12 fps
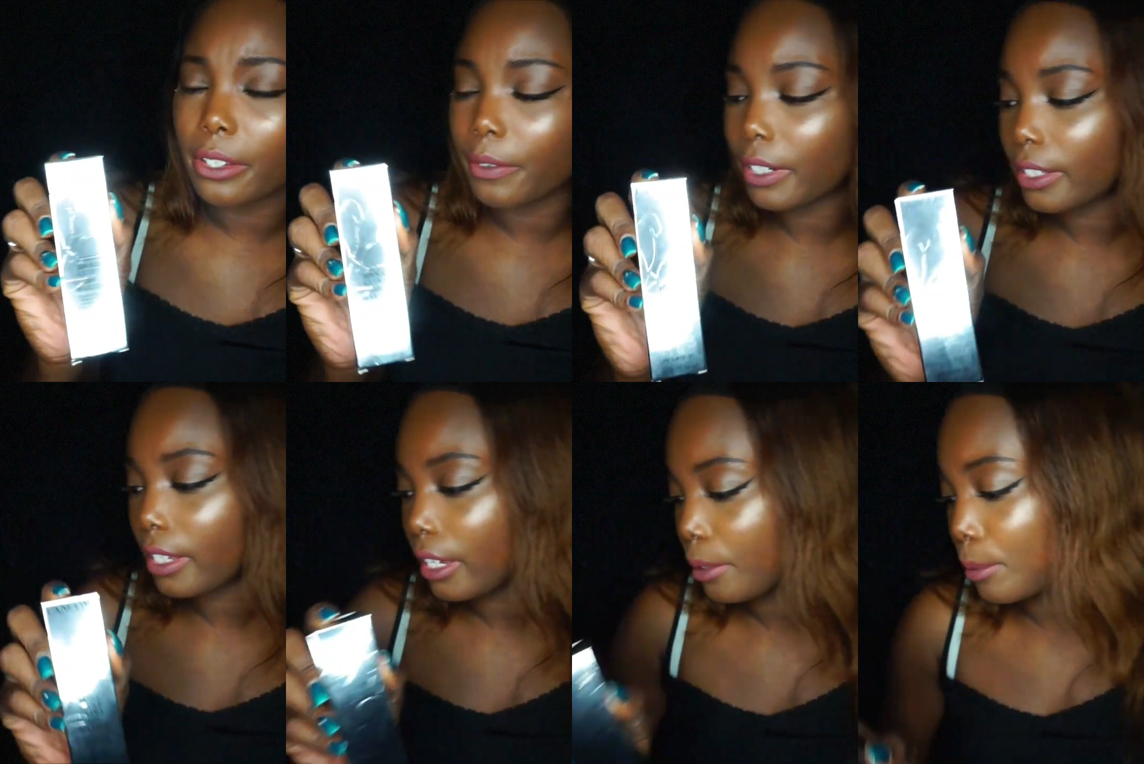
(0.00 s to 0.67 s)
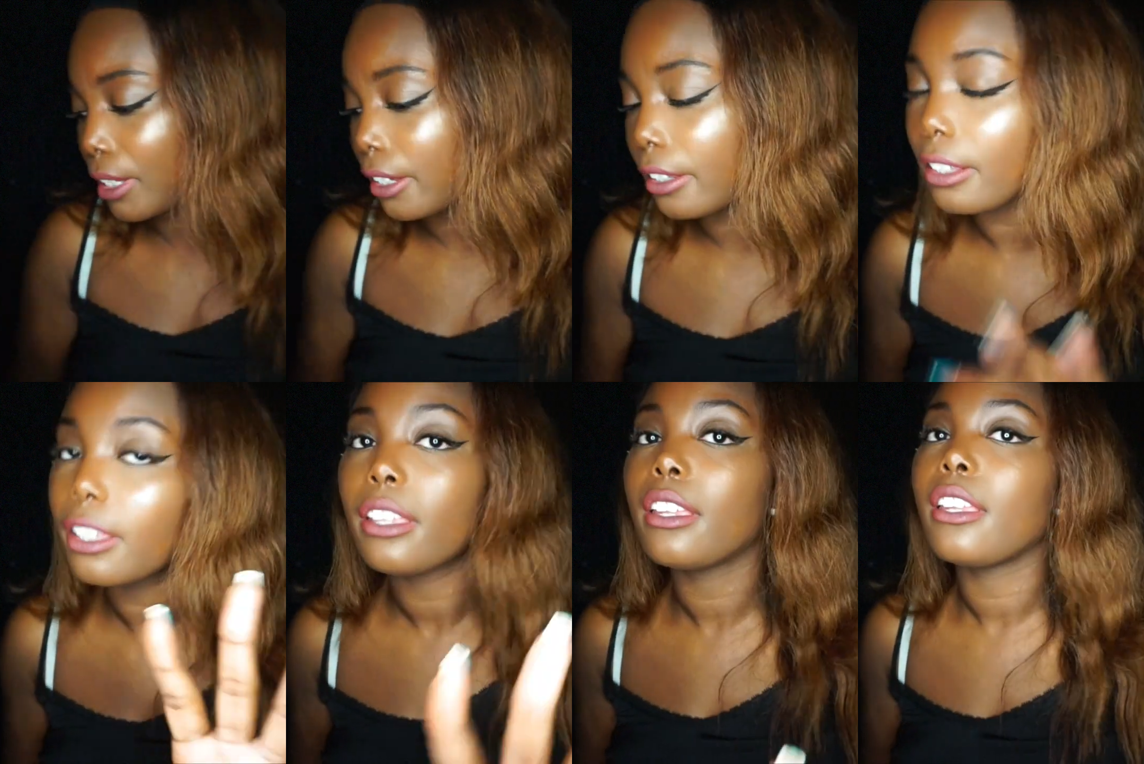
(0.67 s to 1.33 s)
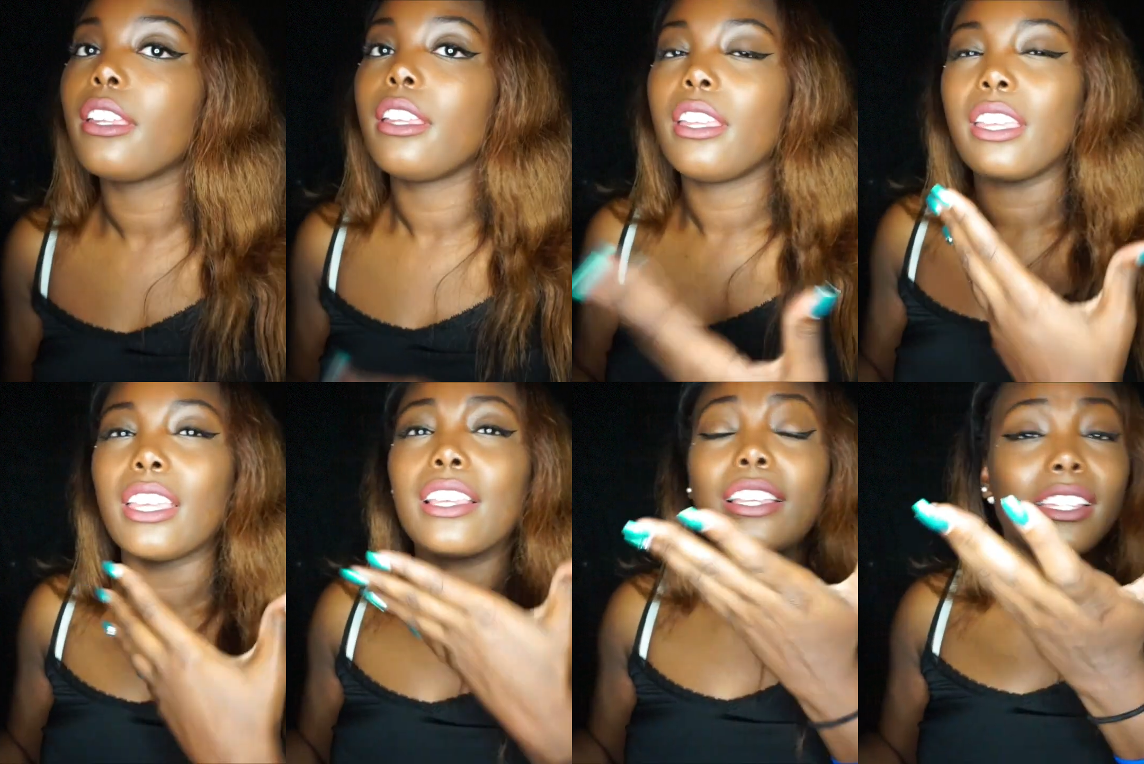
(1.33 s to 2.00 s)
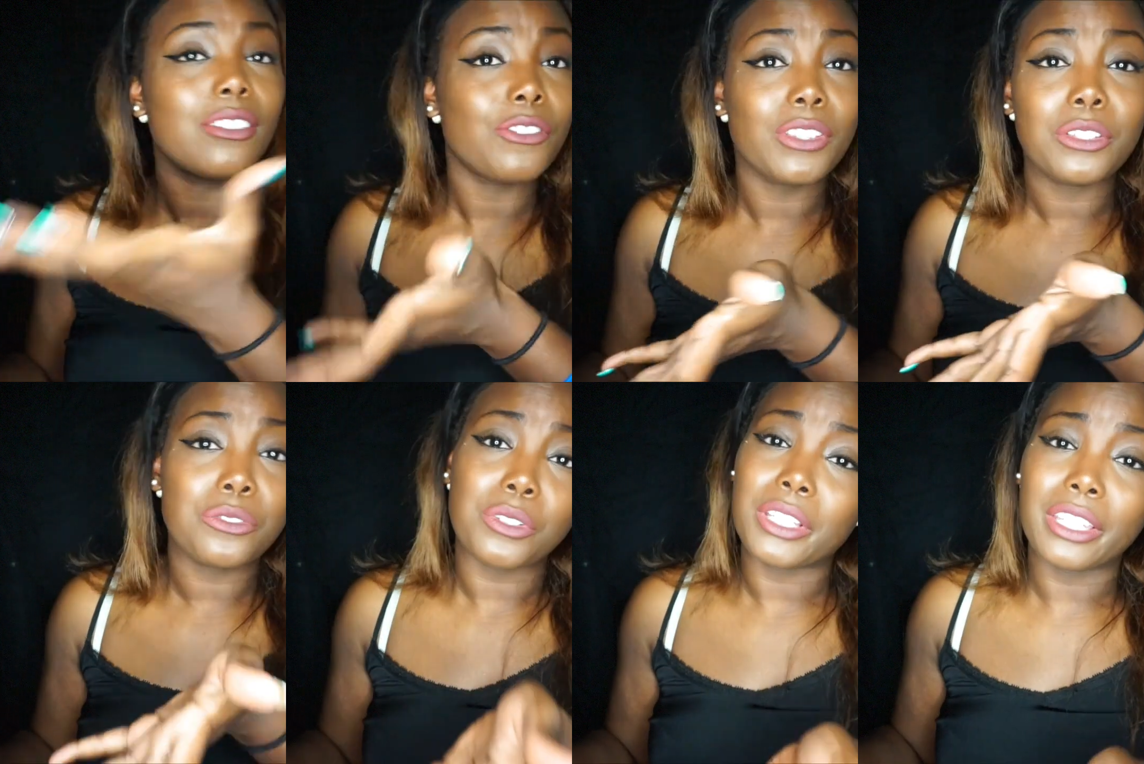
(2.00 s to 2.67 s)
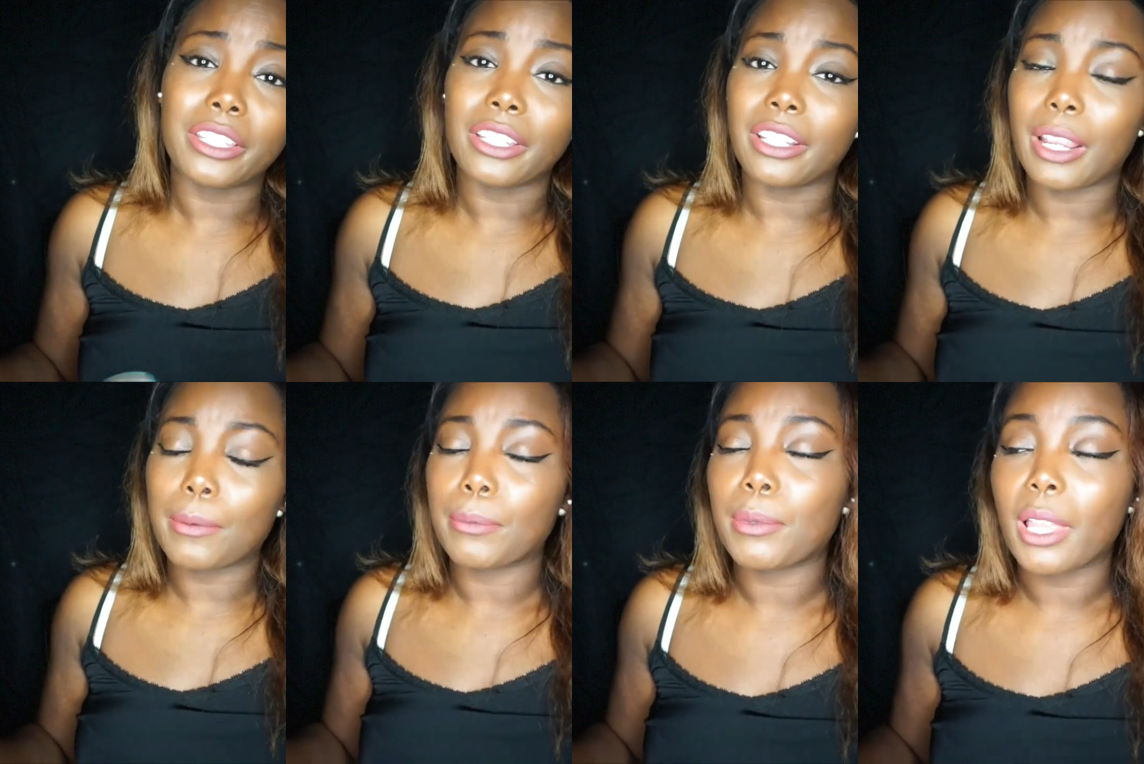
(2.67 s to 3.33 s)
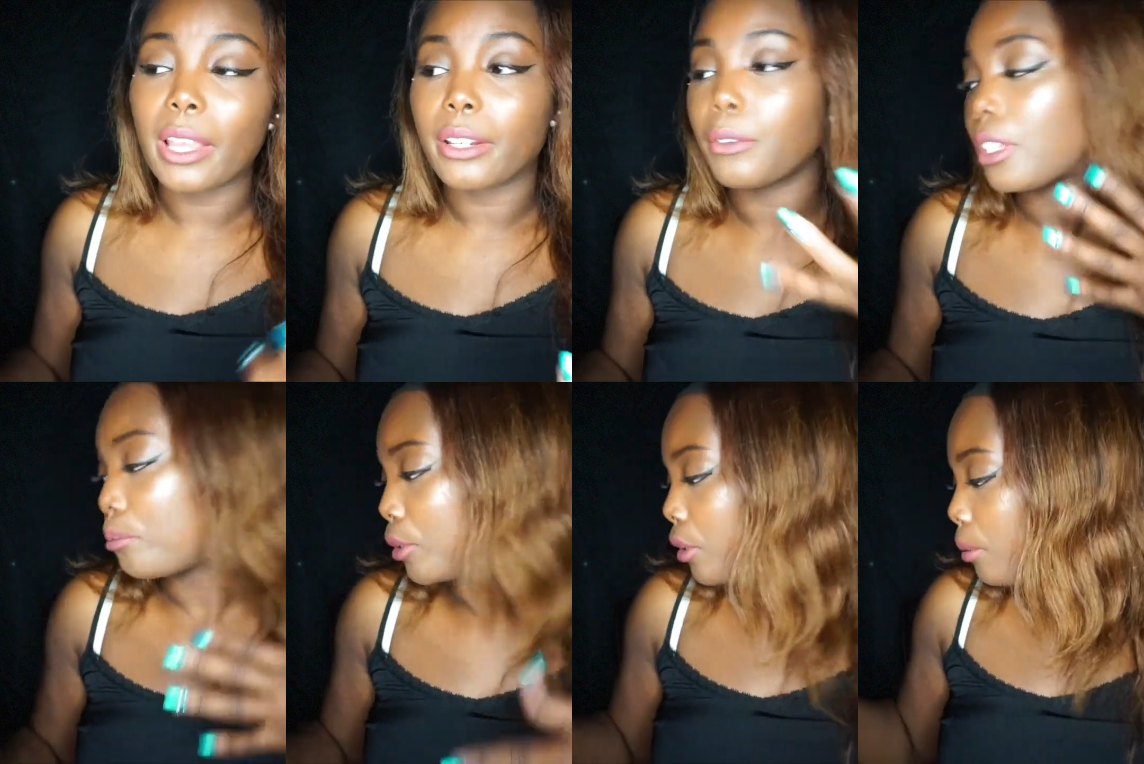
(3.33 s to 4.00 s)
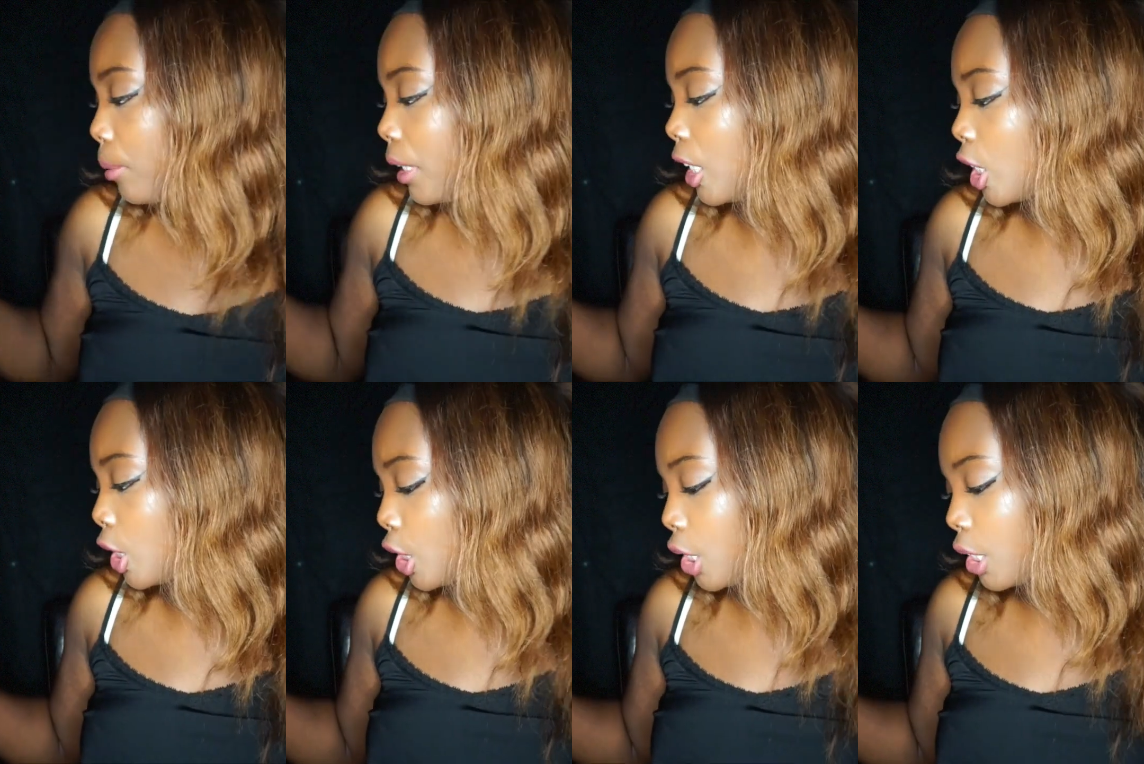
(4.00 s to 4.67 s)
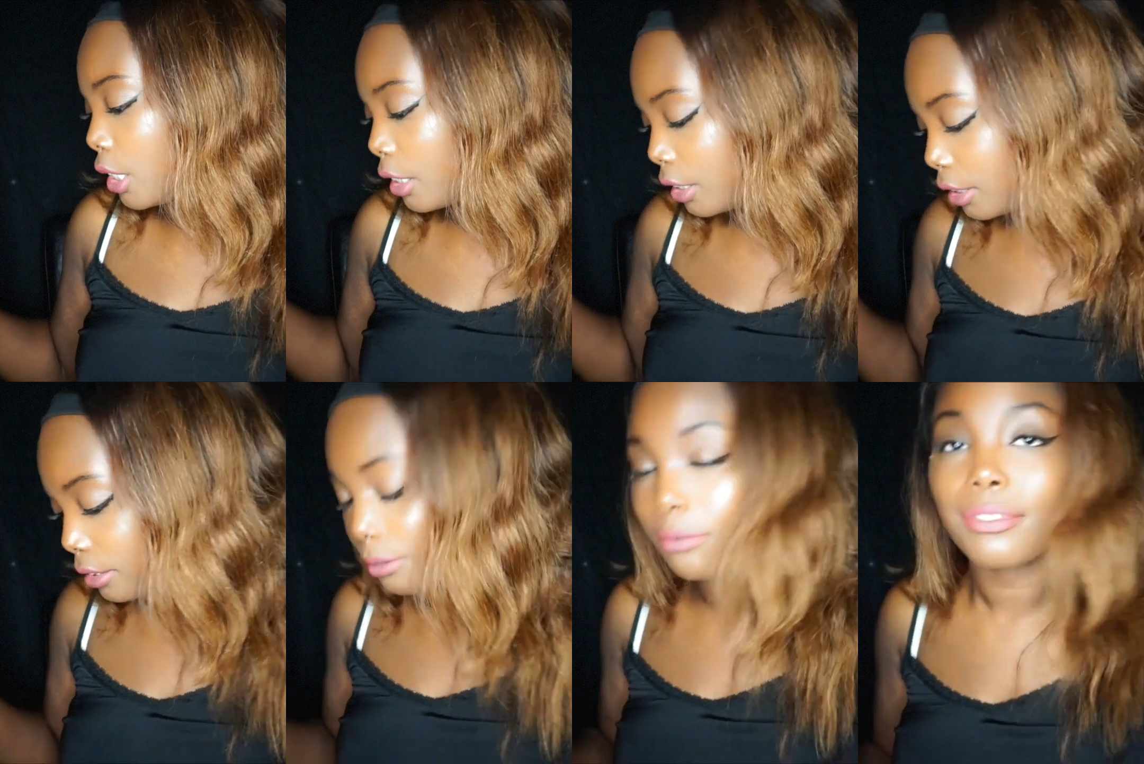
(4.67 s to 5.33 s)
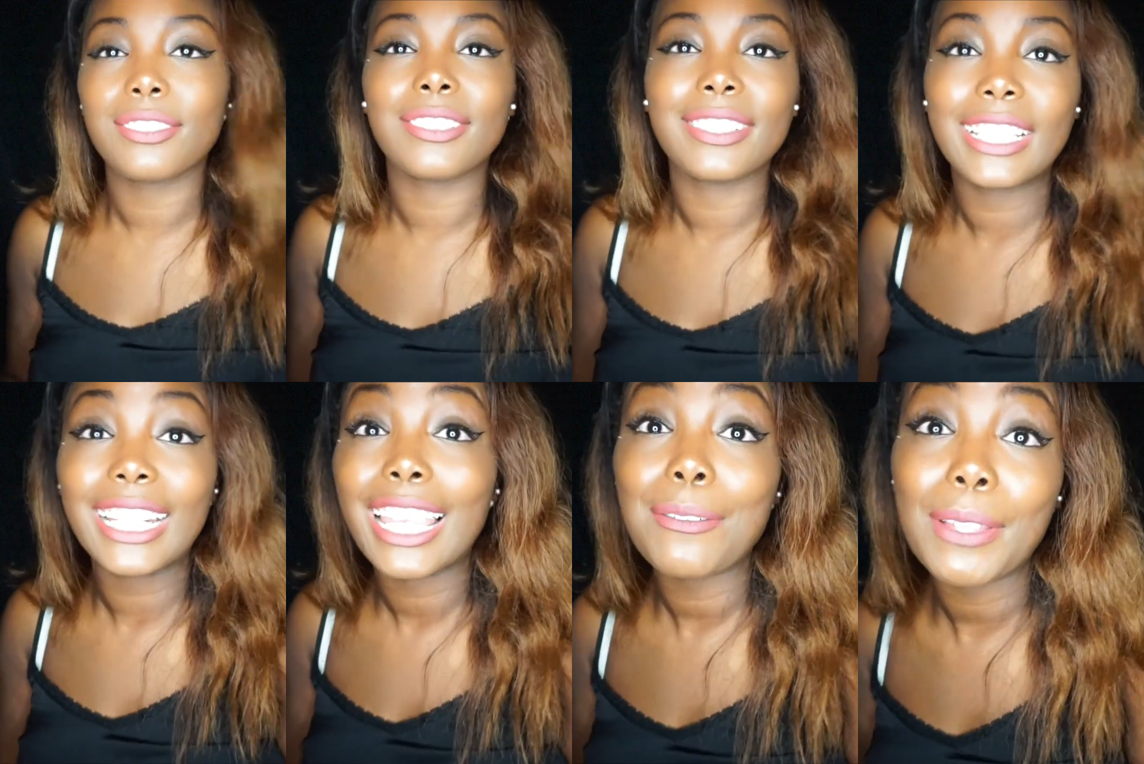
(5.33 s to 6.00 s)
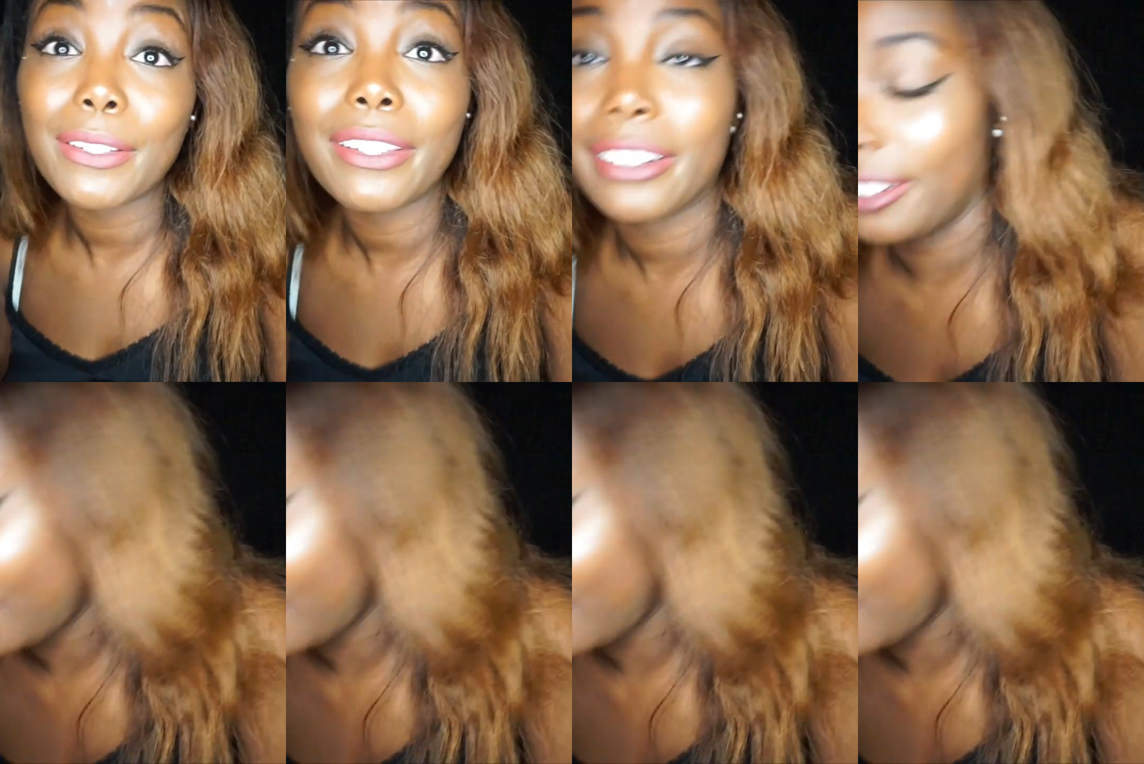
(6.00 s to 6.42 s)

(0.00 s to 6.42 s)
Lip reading: I'm gonna say, but it feels really good. I've applied it with a beauty blender and it came out good.